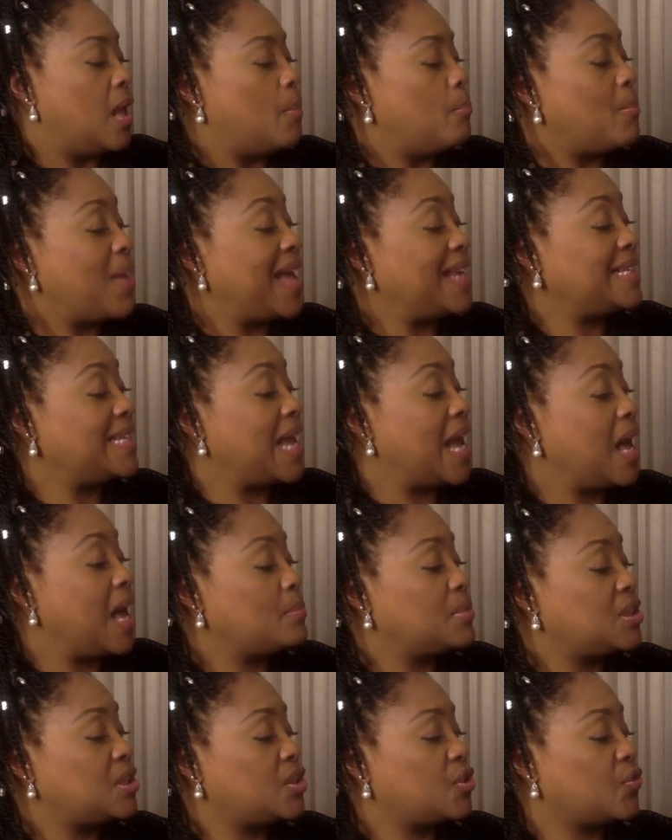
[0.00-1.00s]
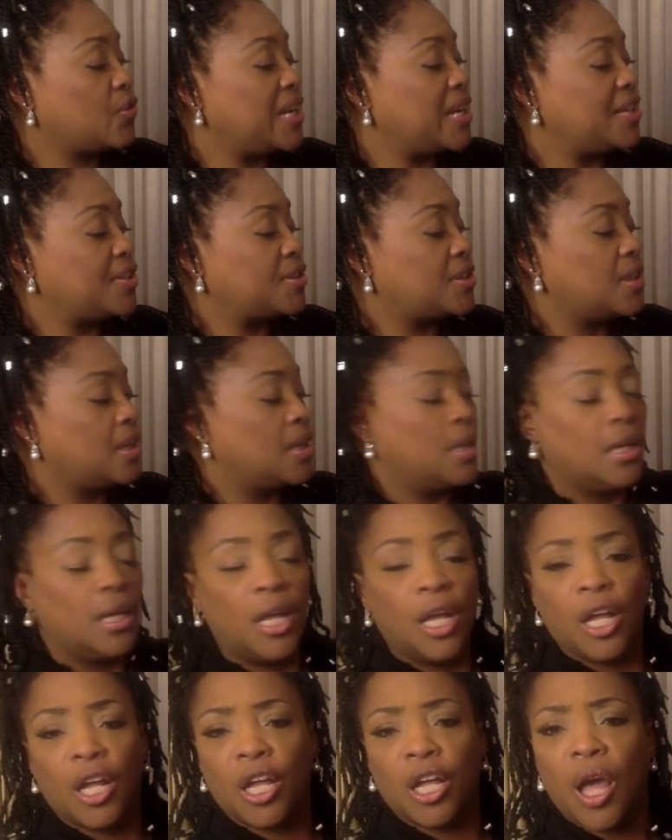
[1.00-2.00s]
Madame screeched,
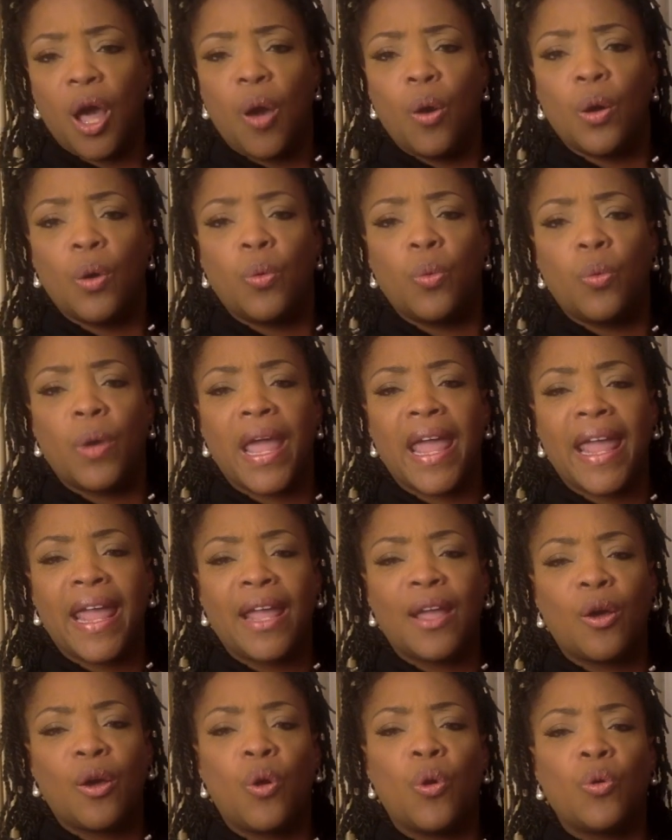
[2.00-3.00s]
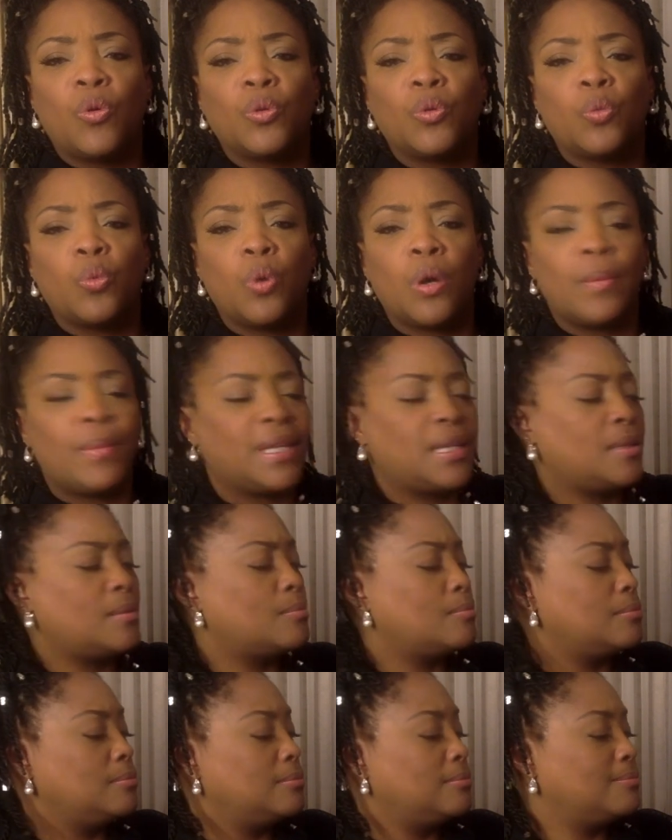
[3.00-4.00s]
go away, old
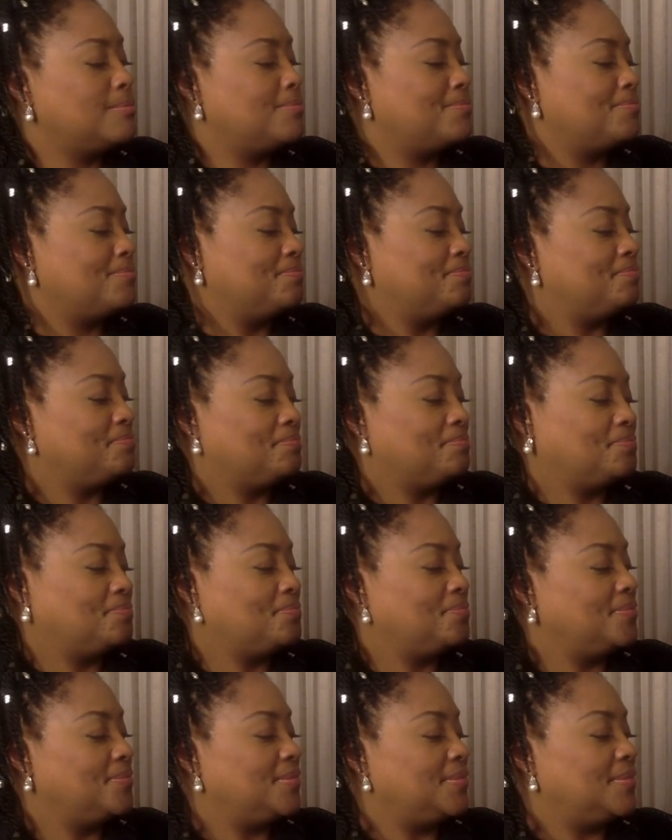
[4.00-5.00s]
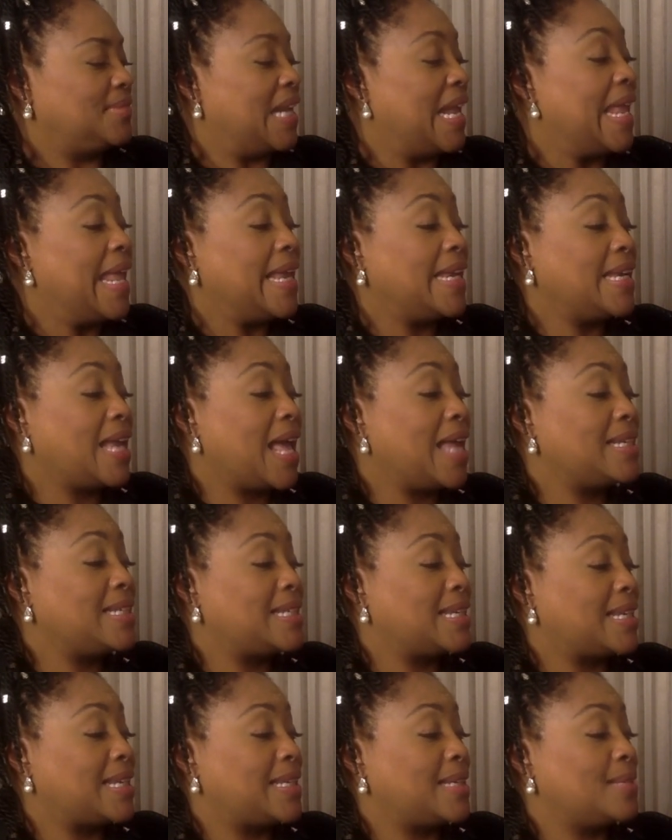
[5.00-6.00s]
woman. And I
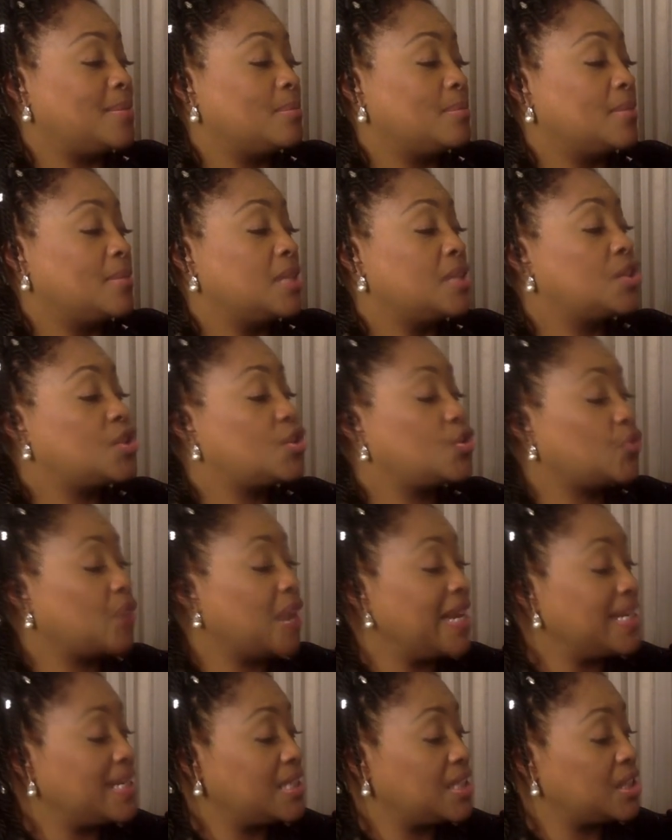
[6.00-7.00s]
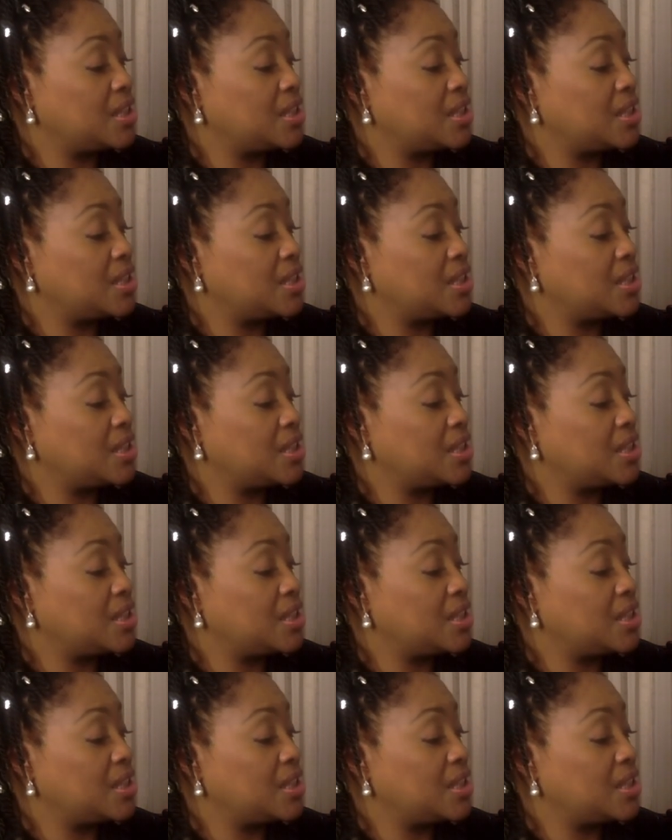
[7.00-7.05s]
did, straight to